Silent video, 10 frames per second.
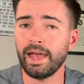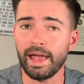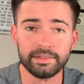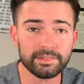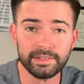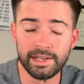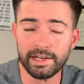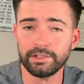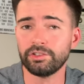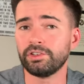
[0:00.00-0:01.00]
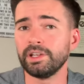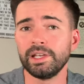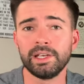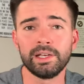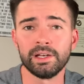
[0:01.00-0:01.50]

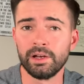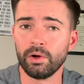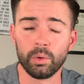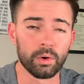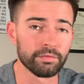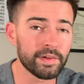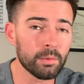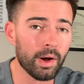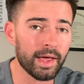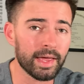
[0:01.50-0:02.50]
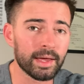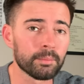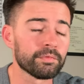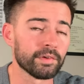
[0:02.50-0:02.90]
SCHD, or VYM for